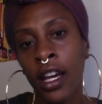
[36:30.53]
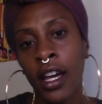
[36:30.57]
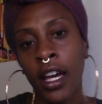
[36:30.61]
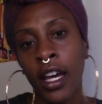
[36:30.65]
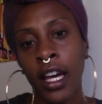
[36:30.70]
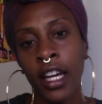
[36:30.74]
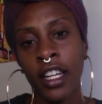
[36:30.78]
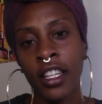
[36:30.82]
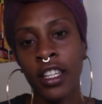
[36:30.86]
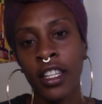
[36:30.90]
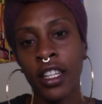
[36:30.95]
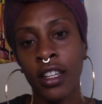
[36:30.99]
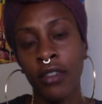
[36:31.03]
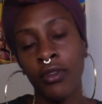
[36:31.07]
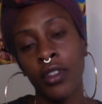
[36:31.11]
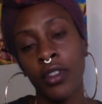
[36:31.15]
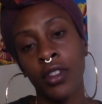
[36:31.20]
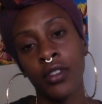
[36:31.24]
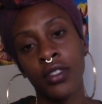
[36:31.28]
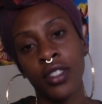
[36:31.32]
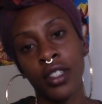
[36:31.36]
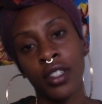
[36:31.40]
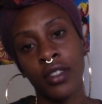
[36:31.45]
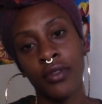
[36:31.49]
and give
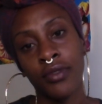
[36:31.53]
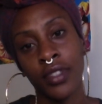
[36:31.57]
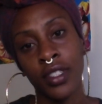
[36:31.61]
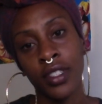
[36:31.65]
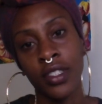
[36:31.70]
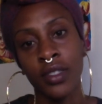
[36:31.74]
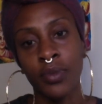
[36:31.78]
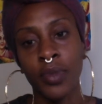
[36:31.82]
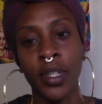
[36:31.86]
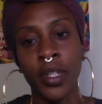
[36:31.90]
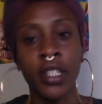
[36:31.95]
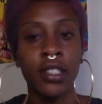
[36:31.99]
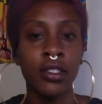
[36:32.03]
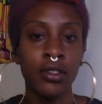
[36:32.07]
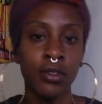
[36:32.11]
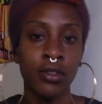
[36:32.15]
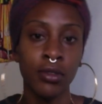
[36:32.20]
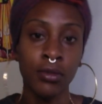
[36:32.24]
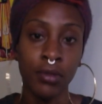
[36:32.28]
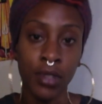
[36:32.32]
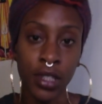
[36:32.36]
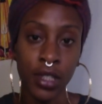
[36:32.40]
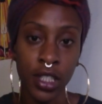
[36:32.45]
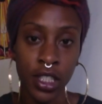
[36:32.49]
yourself the space to
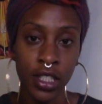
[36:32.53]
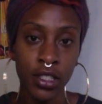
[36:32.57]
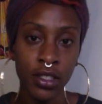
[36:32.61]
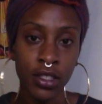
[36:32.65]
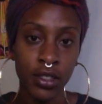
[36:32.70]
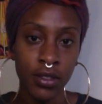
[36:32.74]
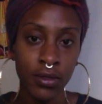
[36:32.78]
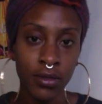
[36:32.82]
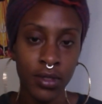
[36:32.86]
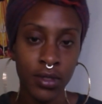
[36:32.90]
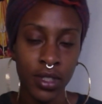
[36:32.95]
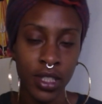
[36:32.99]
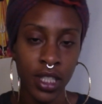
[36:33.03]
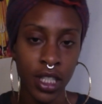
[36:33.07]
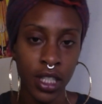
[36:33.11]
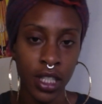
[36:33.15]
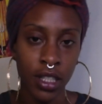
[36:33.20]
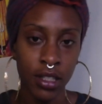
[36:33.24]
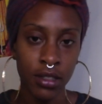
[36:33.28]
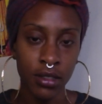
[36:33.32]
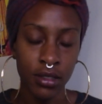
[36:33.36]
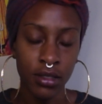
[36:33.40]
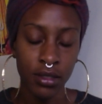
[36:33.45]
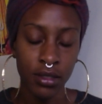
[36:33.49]
release those things